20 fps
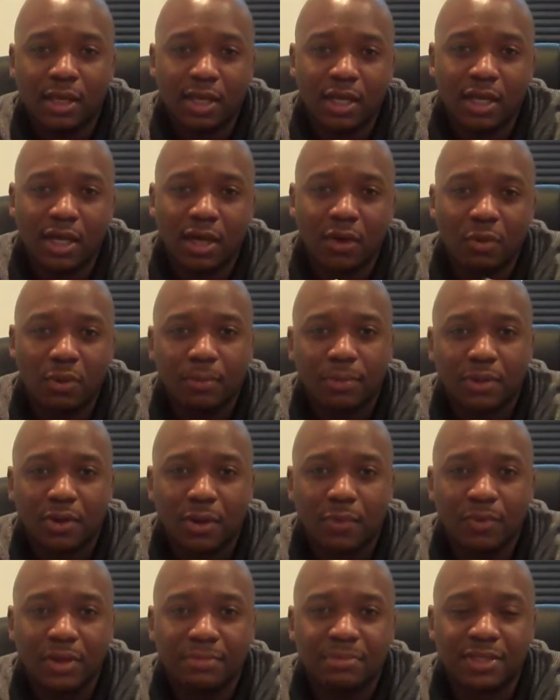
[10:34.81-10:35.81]
And we'll put
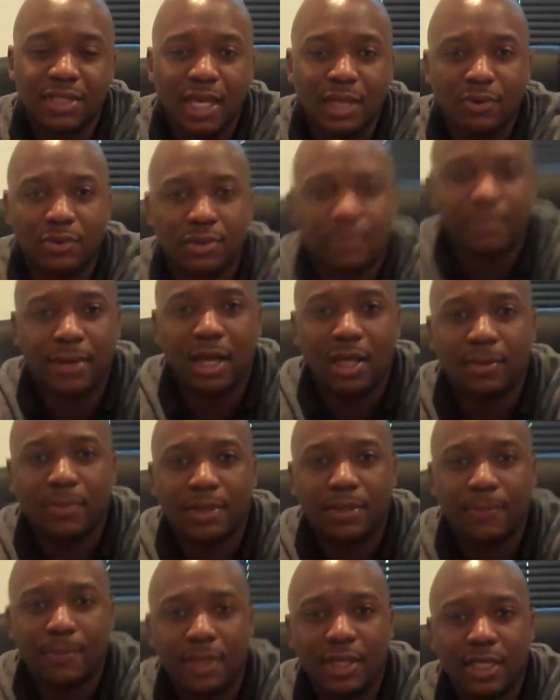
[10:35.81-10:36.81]
our website on the
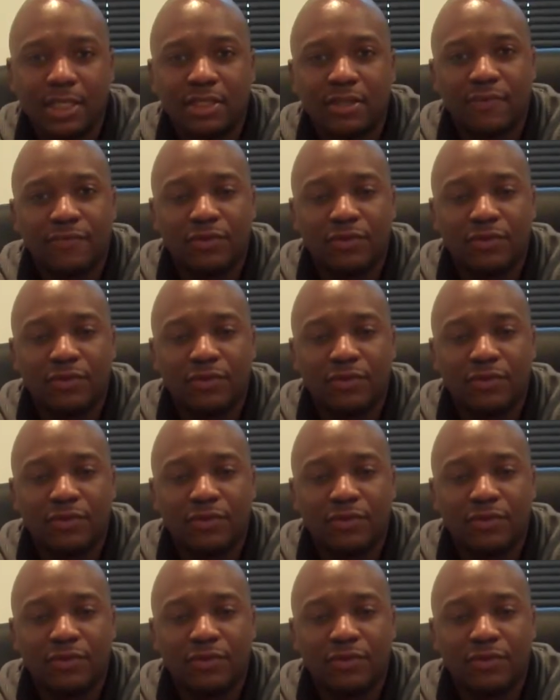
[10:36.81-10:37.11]
bottom of the page.